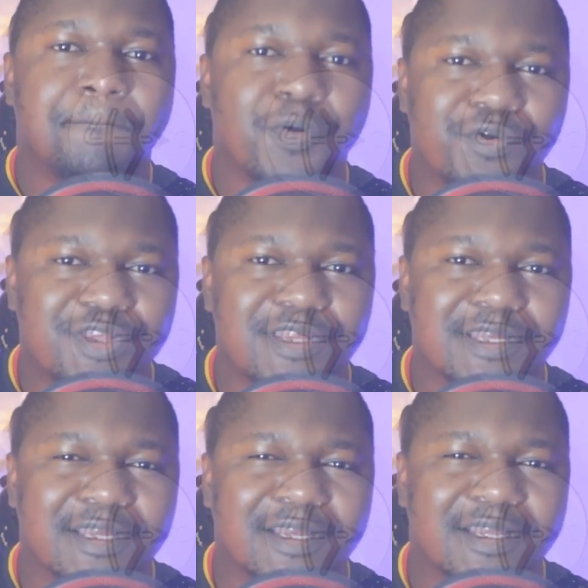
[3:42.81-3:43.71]

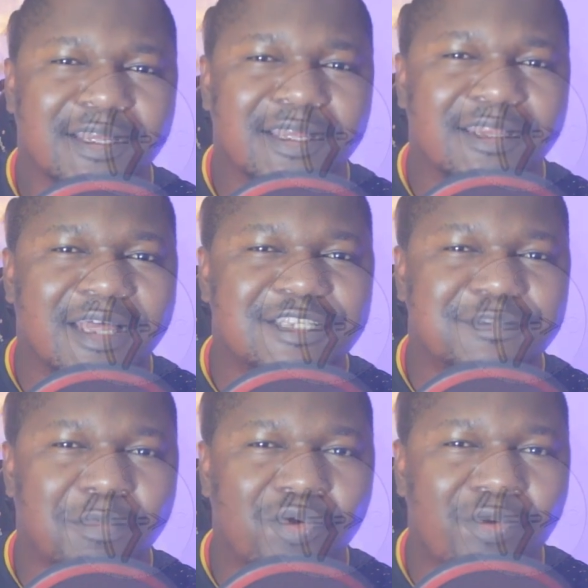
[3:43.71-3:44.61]
pushing that
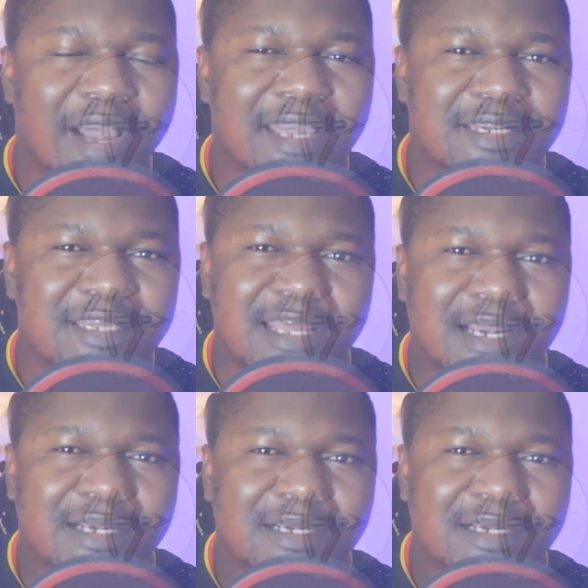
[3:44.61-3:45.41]
small idea,